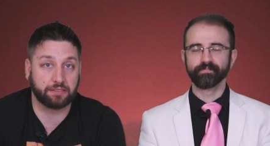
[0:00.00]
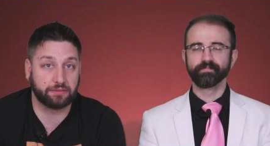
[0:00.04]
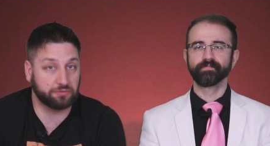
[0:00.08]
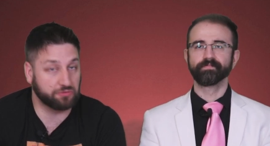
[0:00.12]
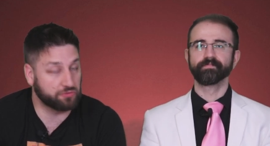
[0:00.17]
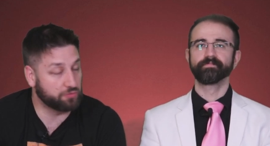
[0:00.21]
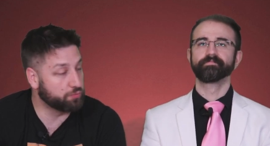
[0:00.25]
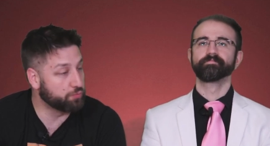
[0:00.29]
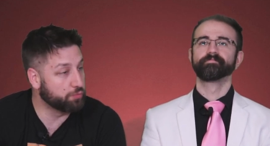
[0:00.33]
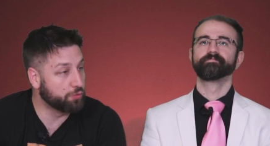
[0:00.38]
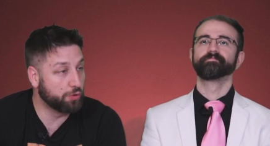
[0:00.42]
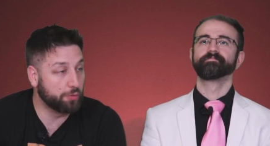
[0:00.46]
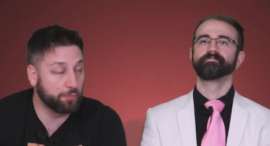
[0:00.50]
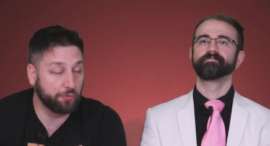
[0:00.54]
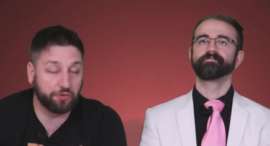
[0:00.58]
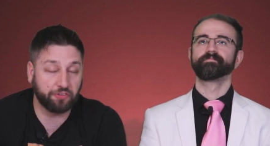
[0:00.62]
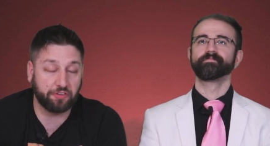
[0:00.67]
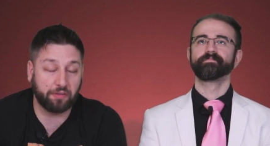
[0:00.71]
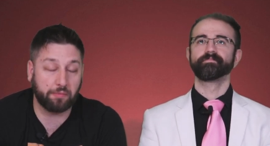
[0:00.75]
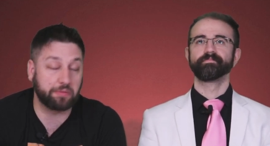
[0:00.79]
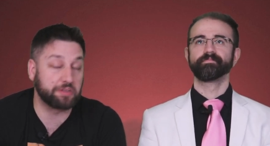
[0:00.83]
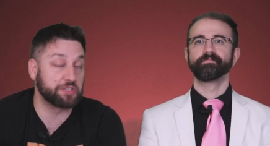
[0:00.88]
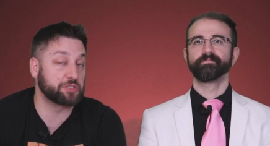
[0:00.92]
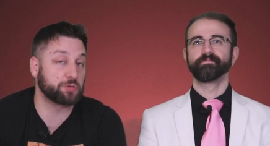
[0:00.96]
Speaker 1: The rumors
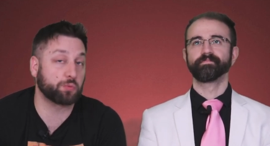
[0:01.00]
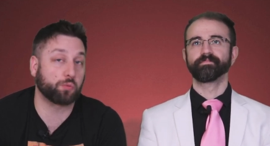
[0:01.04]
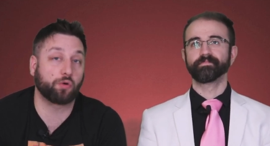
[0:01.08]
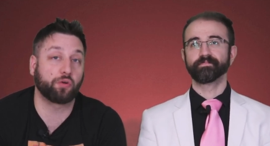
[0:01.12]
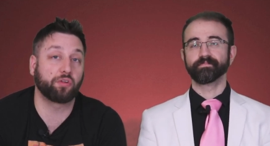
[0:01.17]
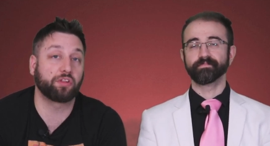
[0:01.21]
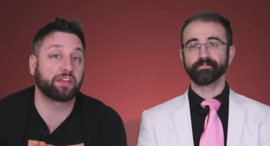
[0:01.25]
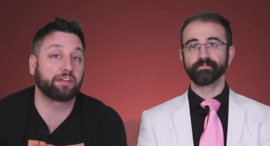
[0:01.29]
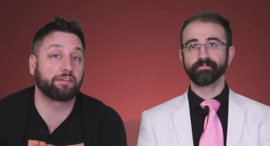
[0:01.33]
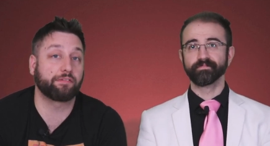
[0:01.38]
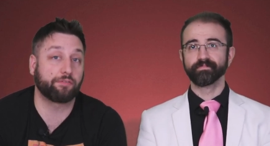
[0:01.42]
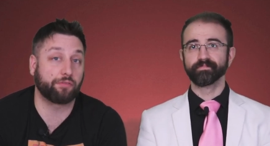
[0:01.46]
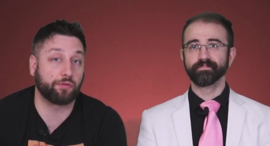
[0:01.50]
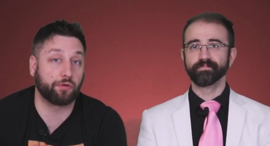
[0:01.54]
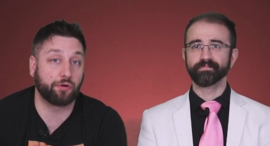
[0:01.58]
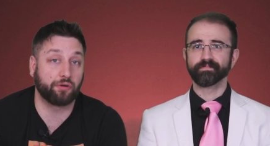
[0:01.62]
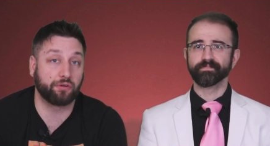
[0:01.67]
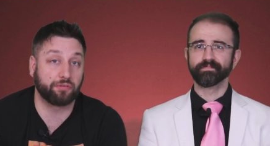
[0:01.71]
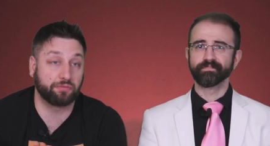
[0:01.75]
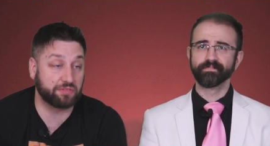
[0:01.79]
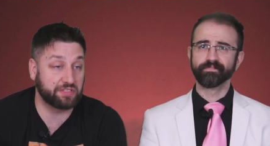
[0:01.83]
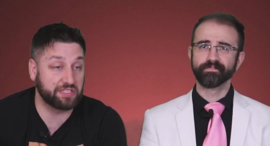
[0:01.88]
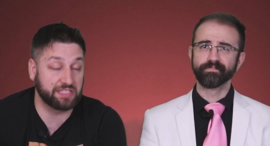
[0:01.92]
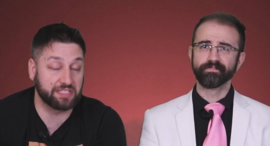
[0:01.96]
have been swirling
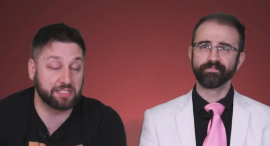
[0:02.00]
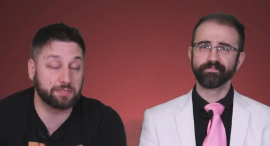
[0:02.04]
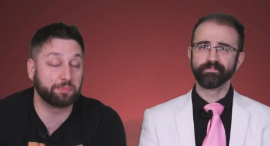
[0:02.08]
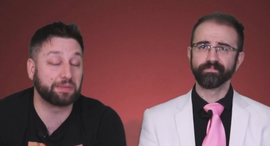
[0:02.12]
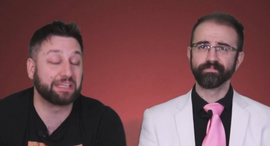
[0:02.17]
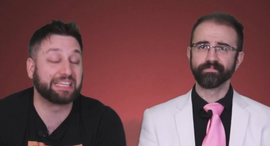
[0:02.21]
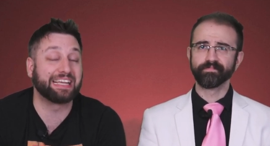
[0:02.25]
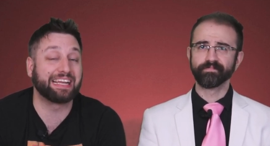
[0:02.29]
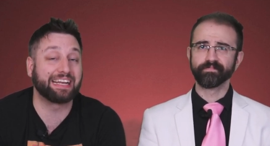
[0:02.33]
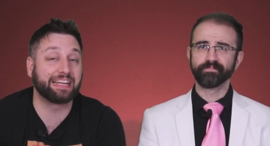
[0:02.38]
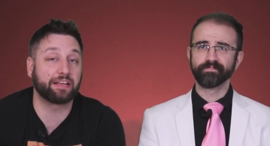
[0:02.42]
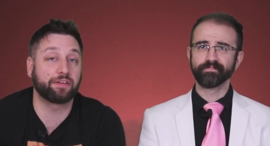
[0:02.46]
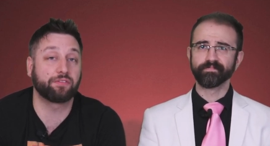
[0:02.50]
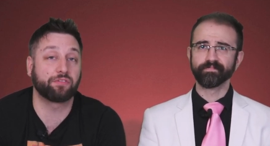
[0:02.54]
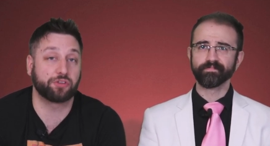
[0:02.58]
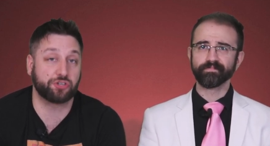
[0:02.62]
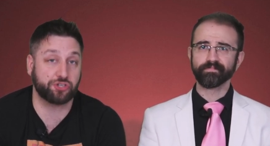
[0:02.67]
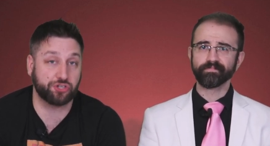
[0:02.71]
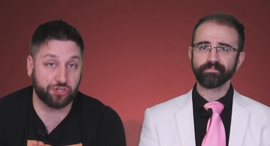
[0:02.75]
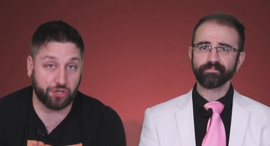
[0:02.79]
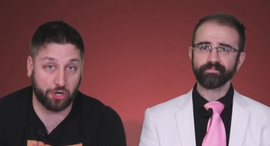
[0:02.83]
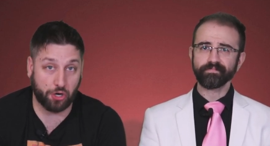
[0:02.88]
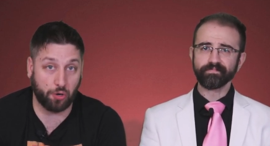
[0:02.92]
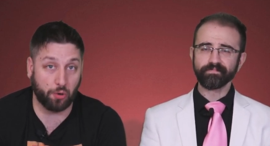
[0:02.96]
since the beginning of the
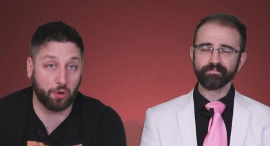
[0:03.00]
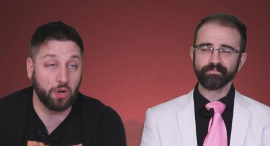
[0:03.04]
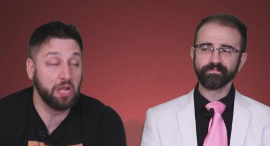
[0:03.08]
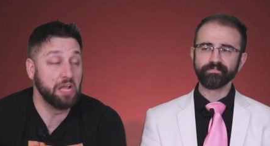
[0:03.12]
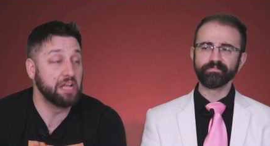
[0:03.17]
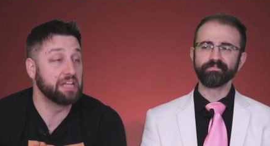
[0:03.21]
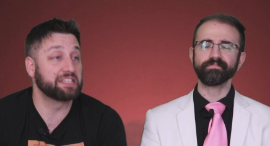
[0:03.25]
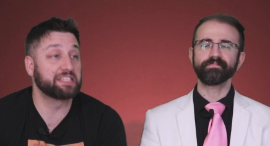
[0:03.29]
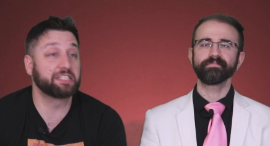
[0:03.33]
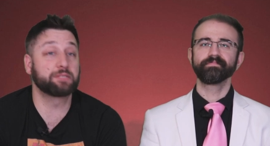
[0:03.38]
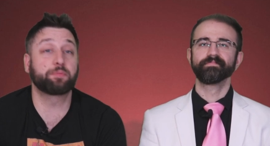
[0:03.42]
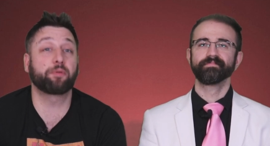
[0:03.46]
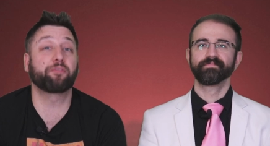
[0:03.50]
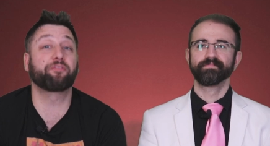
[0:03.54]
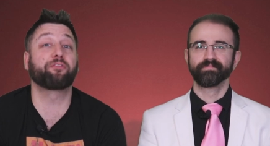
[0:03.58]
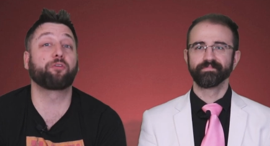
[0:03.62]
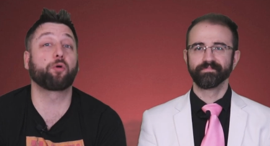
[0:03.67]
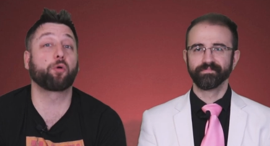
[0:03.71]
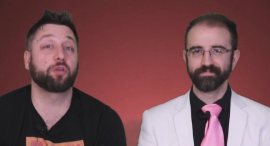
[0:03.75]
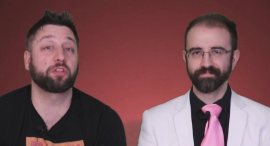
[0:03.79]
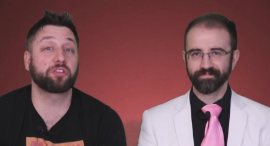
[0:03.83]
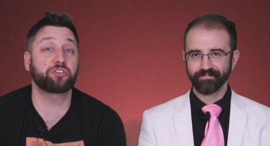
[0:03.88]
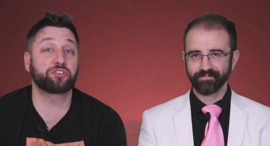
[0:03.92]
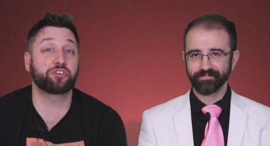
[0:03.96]
show. Since
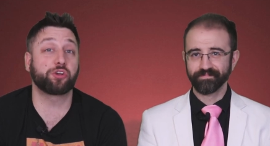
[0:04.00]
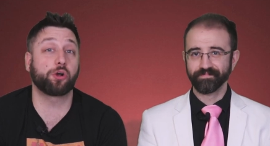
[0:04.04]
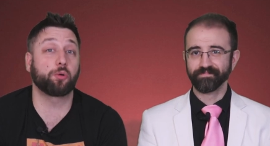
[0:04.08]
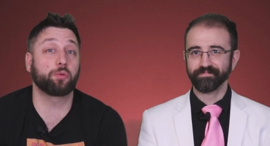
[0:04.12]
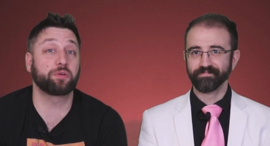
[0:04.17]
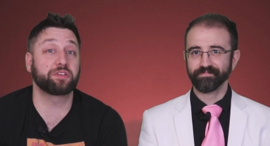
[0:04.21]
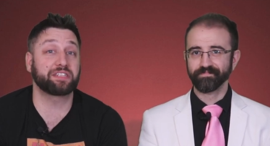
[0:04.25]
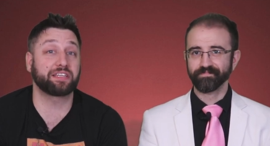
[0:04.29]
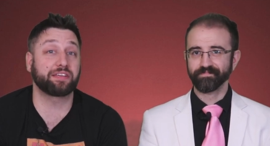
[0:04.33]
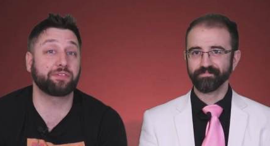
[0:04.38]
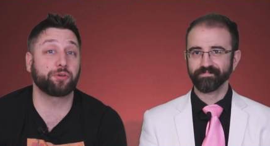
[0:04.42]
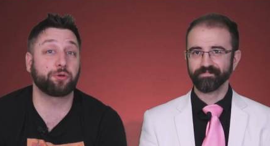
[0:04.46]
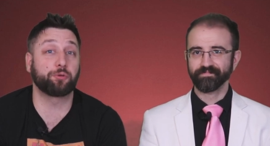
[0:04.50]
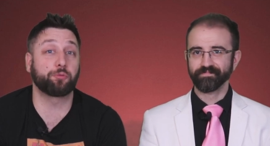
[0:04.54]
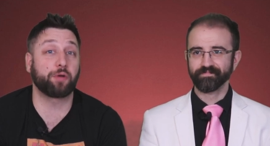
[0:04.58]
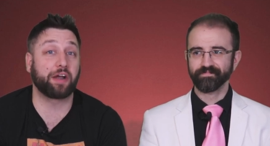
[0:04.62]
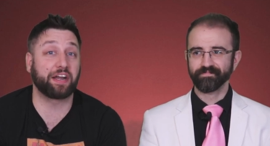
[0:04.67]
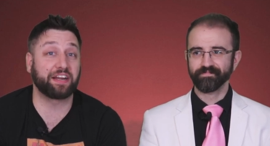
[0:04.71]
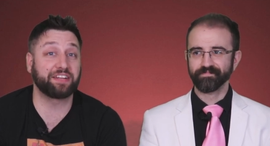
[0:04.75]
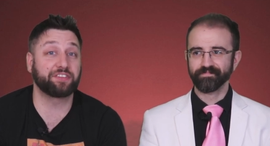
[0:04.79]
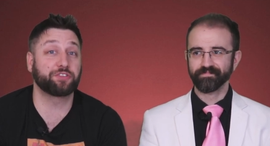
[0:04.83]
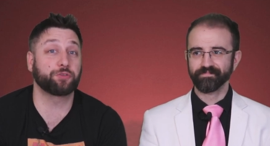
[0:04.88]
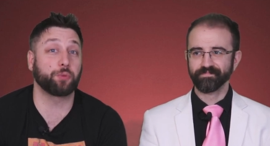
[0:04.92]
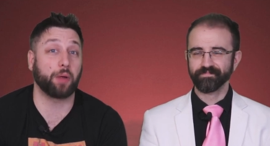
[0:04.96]
before the show was even
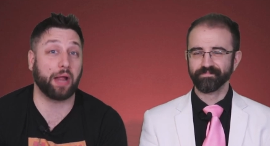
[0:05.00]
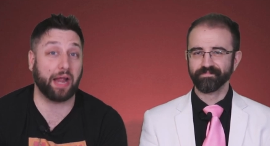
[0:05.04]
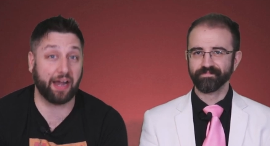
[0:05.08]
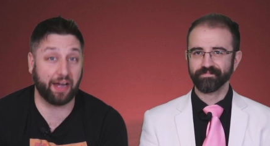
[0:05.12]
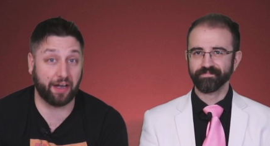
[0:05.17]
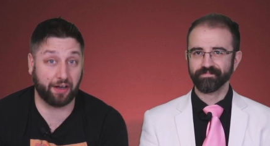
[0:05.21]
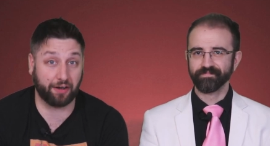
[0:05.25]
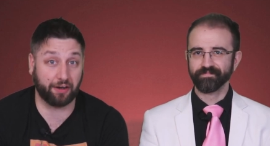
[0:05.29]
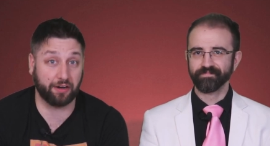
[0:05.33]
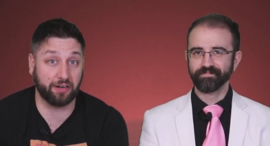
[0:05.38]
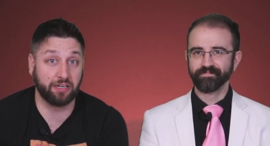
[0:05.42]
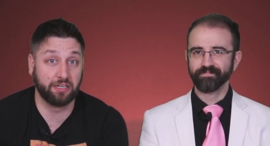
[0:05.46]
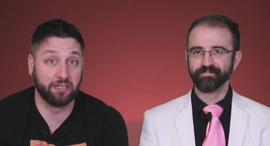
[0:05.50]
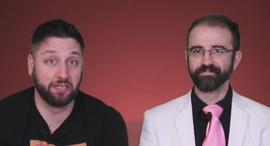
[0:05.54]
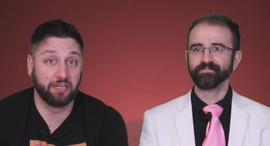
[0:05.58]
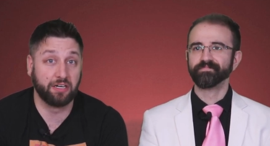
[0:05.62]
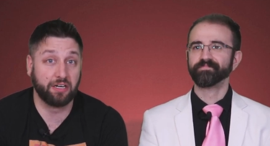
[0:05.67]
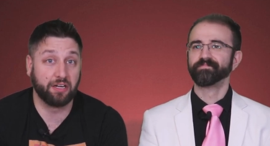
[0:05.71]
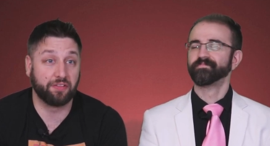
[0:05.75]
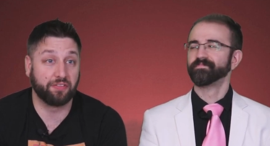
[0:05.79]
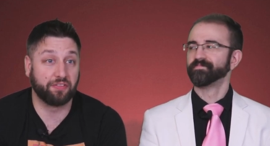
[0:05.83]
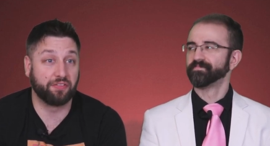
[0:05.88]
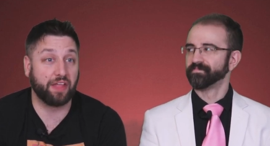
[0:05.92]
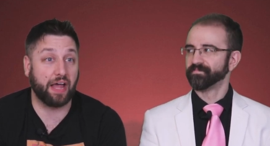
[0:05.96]
ready to air,
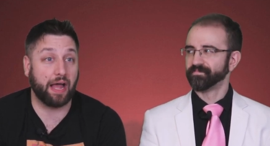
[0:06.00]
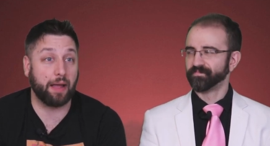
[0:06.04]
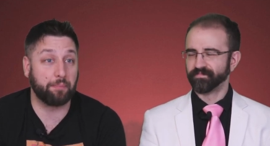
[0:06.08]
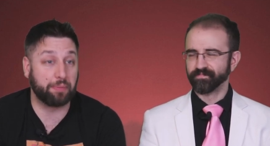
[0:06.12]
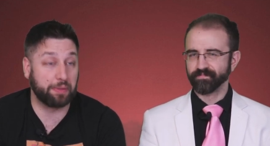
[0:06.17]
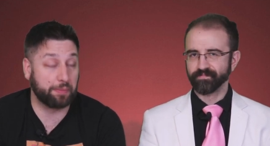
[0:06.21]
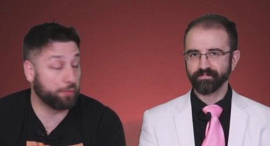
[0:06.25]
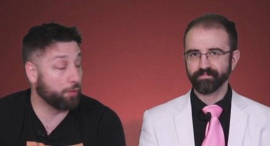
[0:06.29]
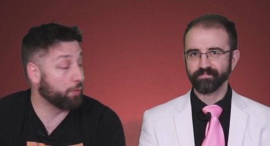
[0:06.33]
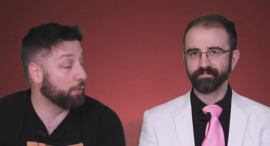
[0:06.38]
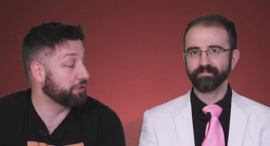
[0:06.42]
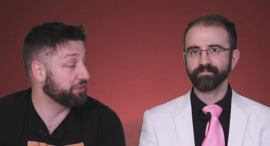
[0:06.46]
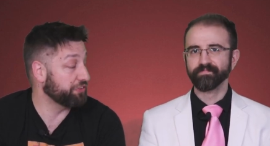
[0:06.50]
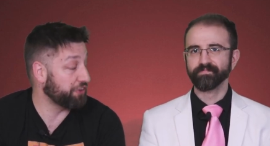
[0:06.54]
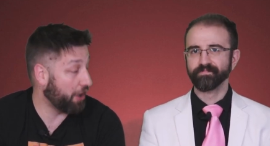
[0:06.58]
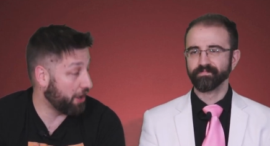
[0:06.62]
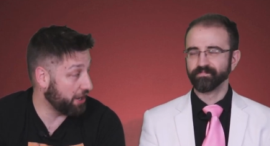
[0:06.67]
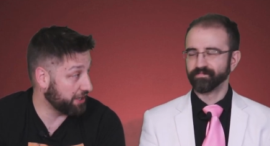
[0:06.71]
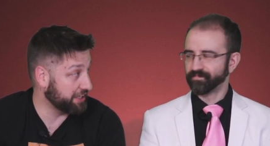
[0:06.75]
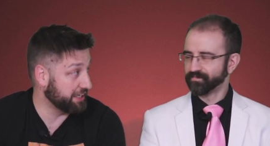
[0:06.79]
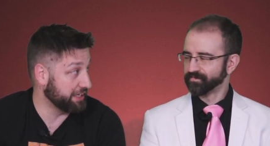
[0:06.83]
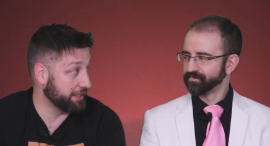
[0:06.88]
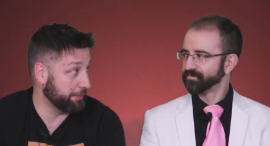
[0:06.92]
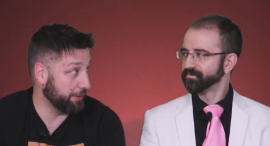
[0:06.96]
that people were
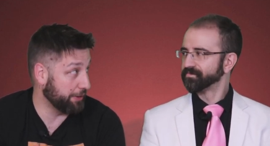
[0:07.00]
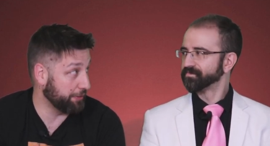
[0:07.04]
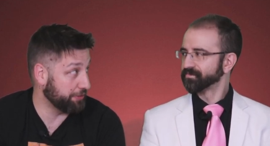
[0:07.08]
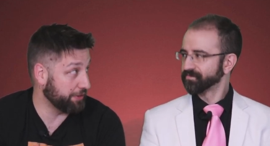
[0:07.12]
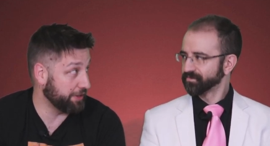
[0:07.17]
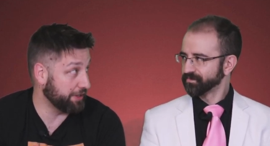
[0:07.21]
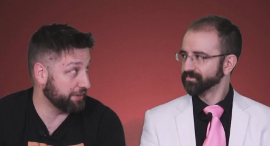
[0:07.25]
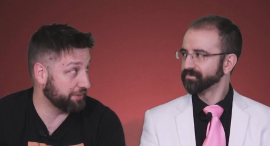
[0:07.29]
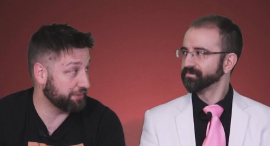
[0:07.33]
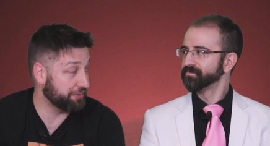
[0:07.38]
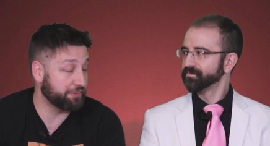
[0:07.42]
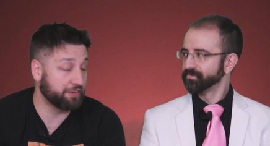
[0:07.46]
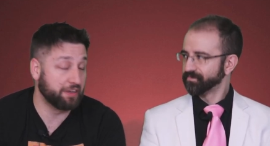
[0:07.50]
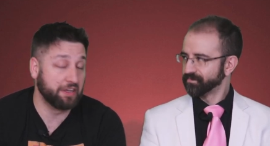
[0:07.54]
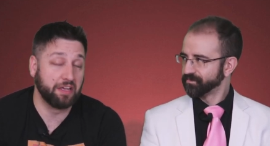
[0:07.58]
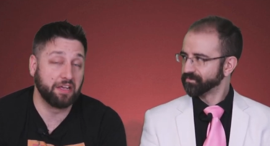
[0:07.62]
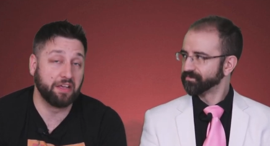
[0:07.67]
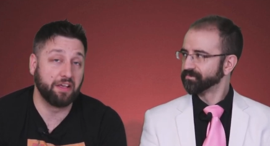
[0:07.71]
talking about this.